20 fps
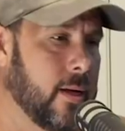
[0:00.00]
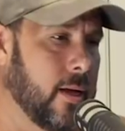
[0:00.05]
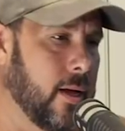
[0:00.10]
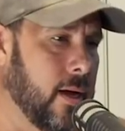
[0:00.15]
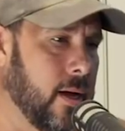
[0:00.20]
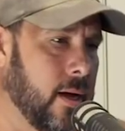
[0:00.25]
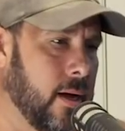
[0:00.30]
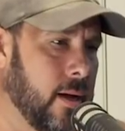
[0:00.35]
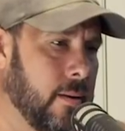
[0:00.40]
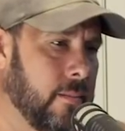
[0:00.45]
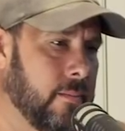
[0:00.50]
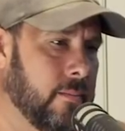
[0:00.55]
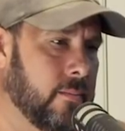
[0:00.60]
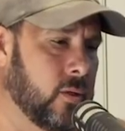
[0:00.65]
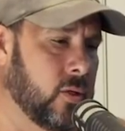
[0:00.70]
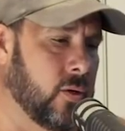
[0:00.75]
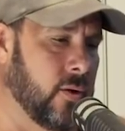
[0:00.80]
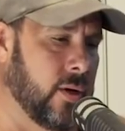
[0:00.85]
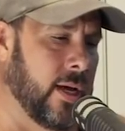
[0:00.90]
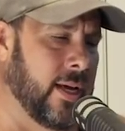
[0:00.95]

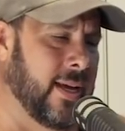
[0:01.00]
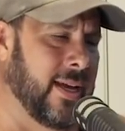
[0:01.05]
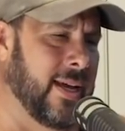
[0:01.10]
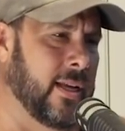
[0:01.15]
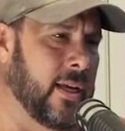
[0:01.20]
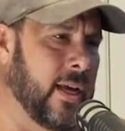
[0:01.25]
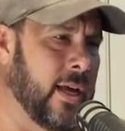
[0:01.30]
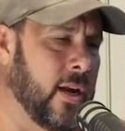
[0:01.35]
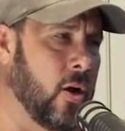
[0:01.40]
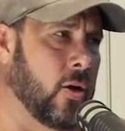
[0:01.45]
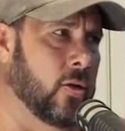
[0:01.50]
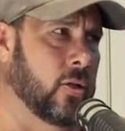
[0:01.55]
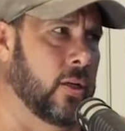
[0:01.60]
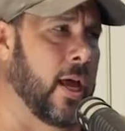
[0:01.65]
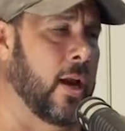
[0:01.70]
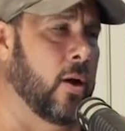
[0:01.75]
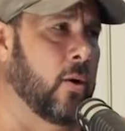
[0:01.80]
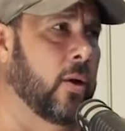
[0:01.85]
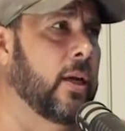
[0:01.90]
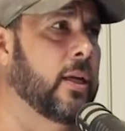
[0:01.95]
So it all,
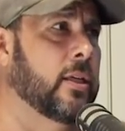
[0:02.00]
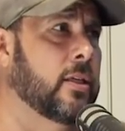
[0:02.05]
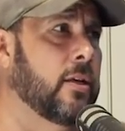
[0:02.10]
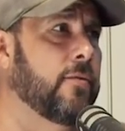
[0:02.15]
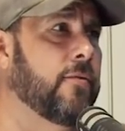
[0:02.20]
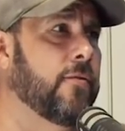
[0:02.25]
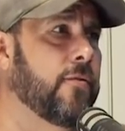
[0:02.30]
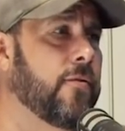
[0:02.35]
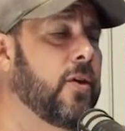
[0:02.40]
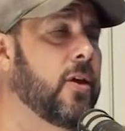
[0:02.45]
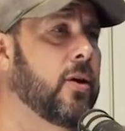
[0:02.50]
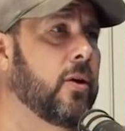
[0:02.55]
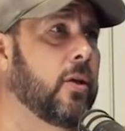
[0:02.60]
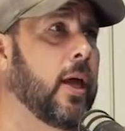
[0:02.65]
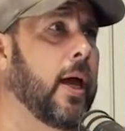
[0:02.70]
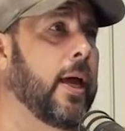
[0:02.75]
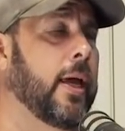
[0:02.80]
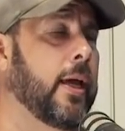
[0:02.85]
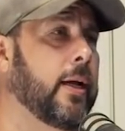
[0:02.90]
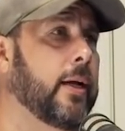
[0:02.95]
not only does it feel
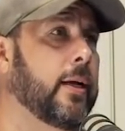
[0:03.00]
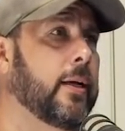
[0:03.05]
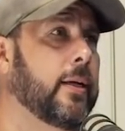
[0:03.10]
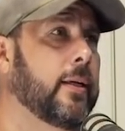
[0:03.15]
like